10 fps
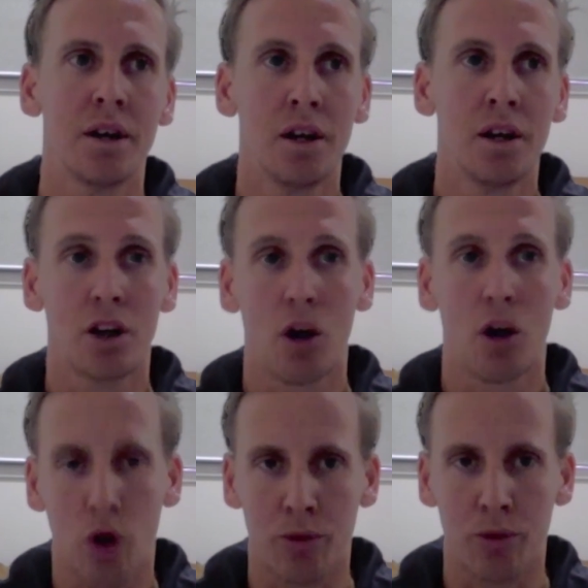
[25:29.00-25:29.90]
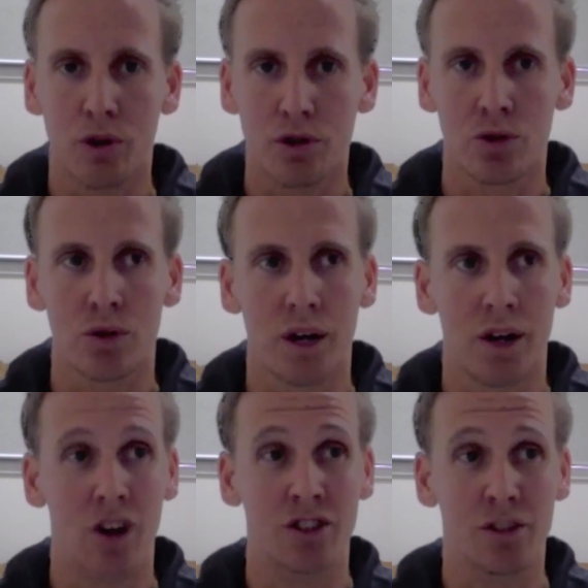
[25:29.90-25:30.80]
you know, what I'm used to. And
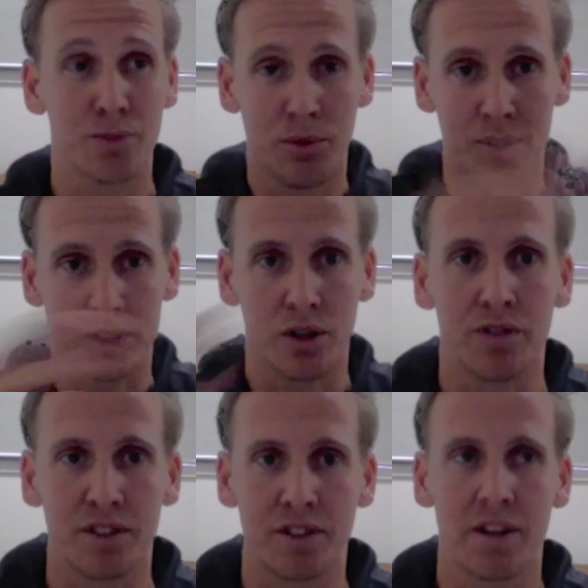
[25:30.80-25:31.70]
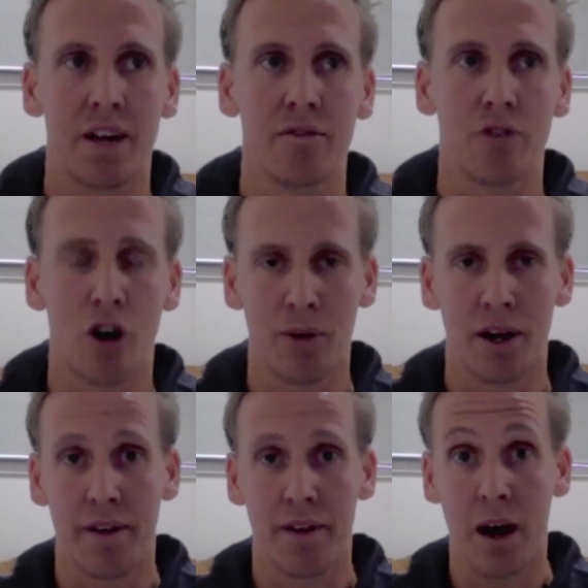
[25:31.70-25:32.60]
I just put myself into that environment.
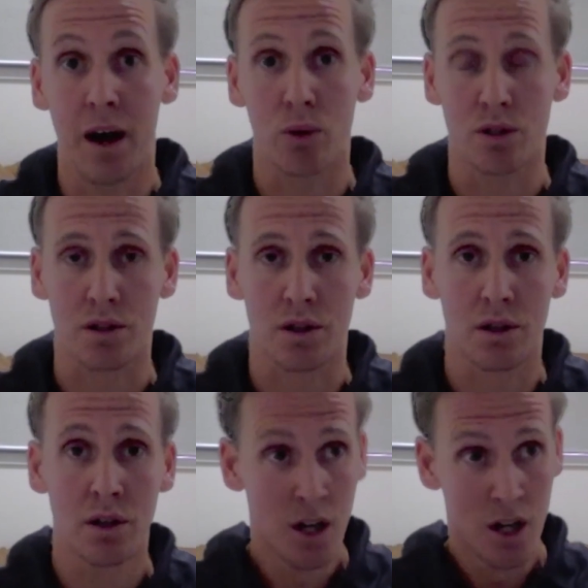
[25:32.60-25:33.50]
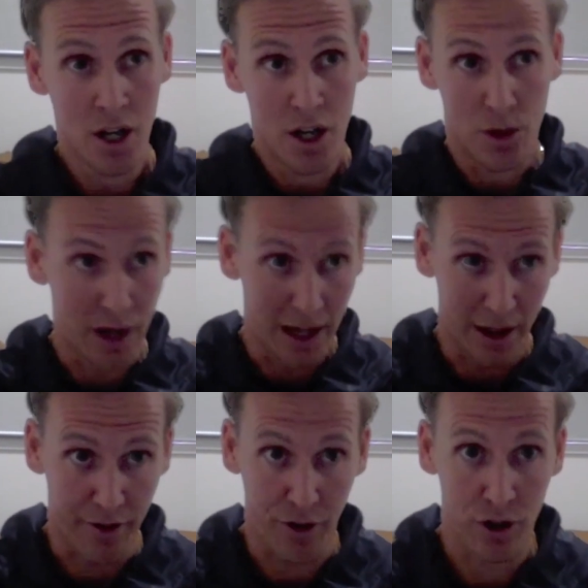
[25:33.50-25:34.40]
And that was really
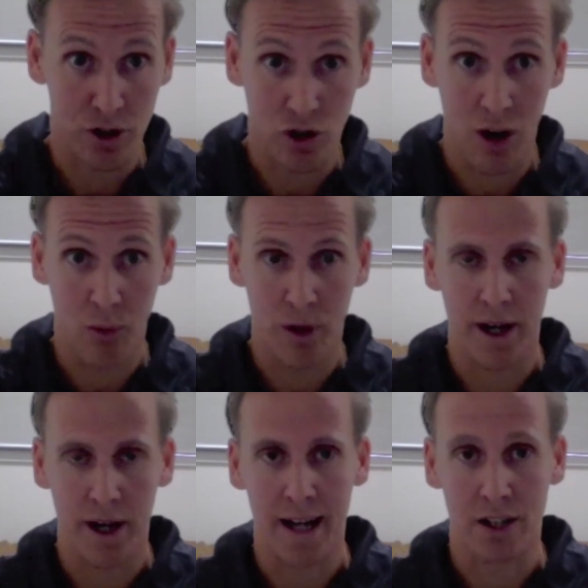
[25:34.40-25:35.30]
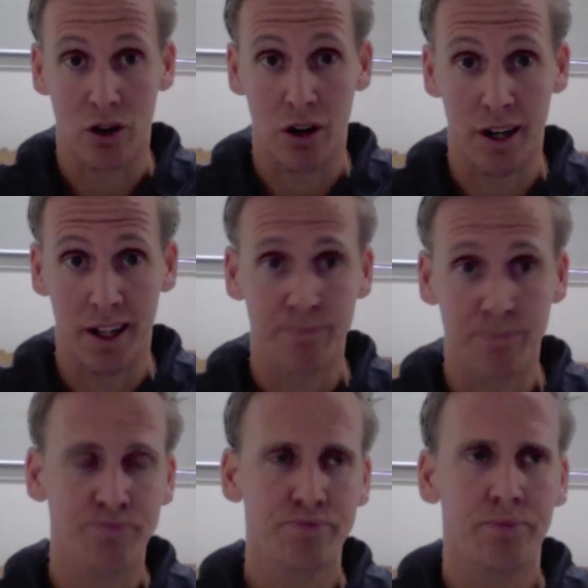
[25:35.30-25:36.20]
the first time where anxiety
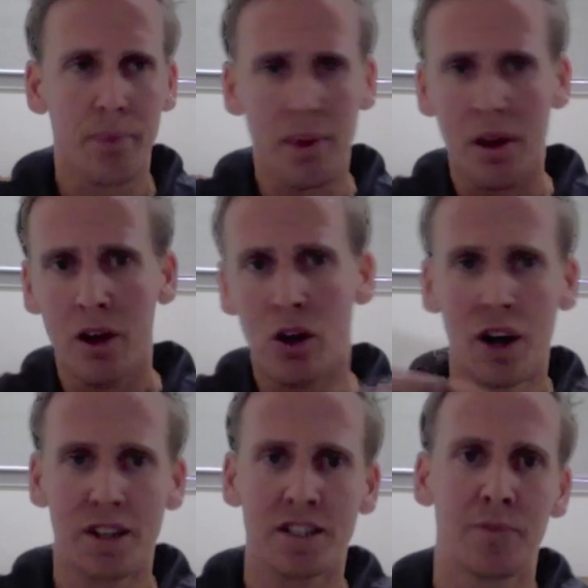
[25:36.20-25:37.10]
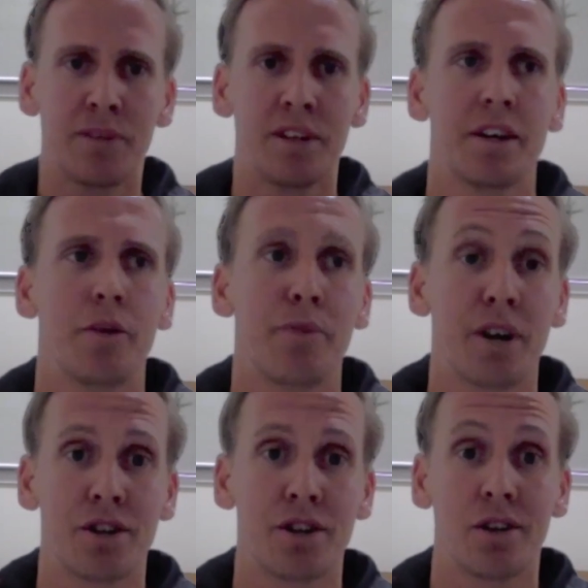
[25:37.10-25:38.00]
kind of slipped into
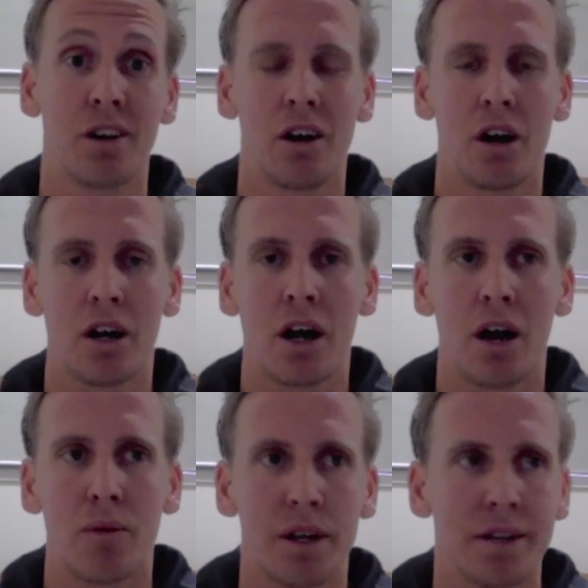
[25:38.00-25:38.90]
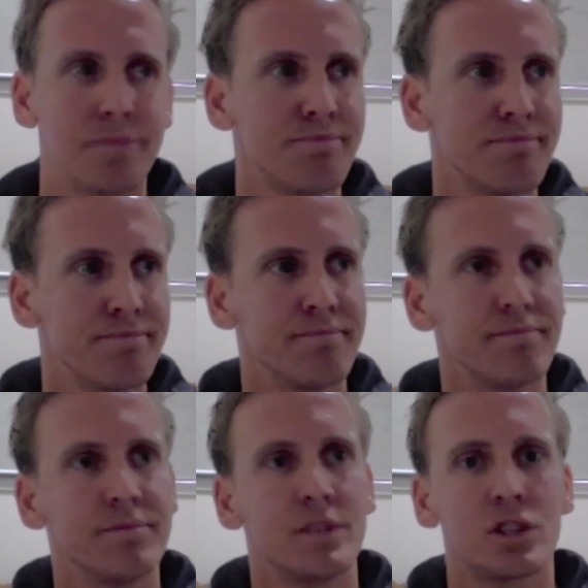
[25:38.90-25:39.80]
depression. I can't really
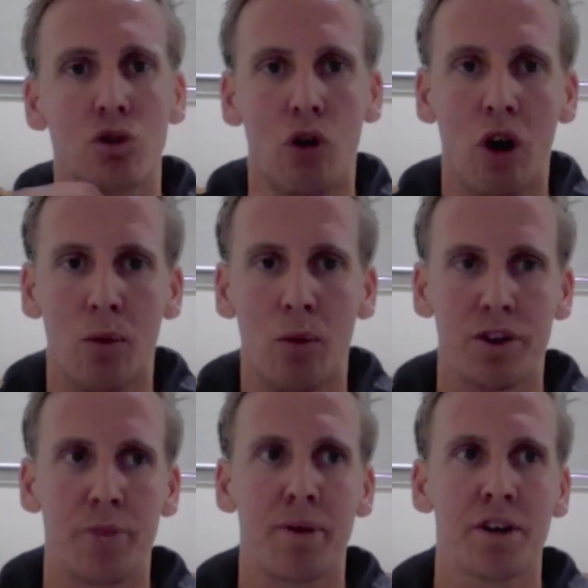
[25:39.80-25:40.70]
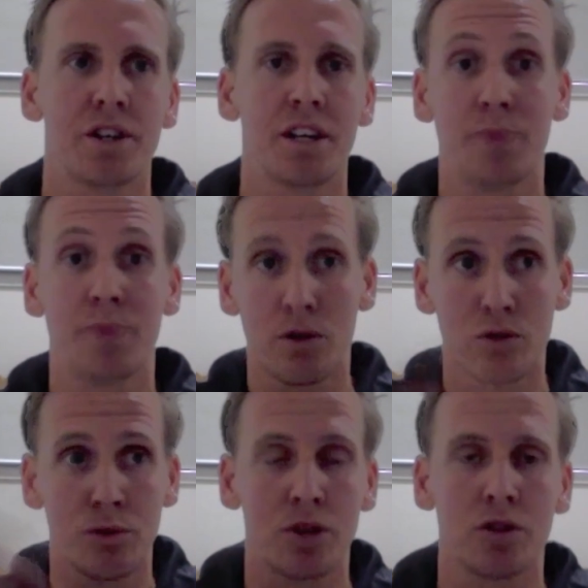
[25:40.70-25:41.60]
describe what depression is, but it was
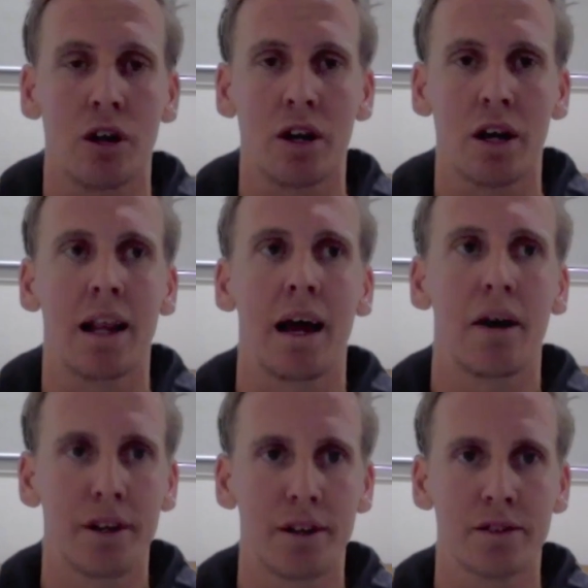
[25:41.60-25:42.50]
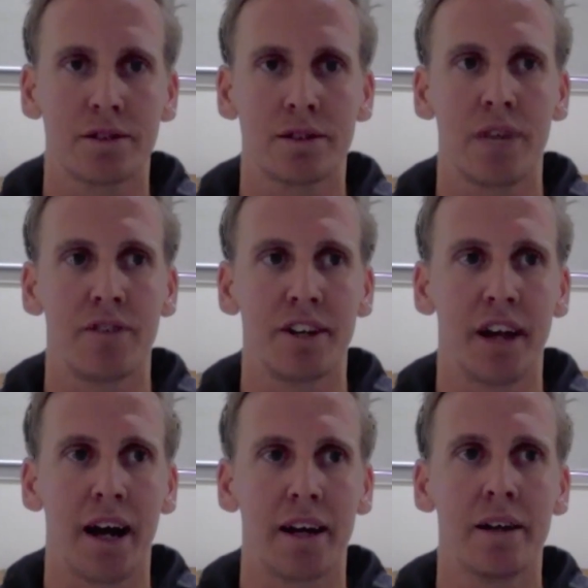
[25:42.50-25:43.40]
almost like a cloudiness every
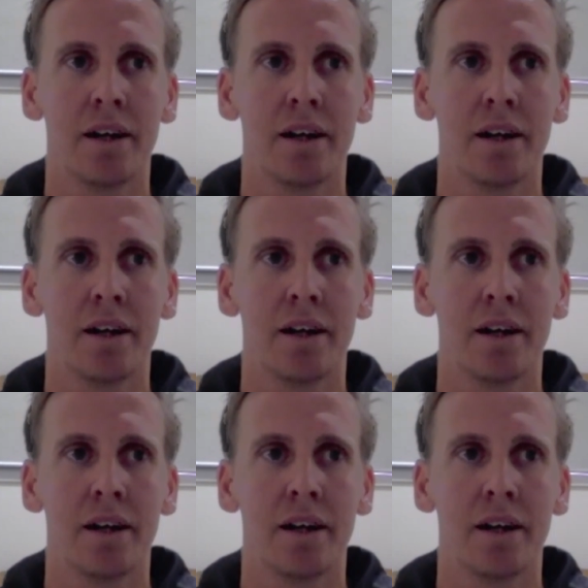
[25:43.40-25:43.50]
day,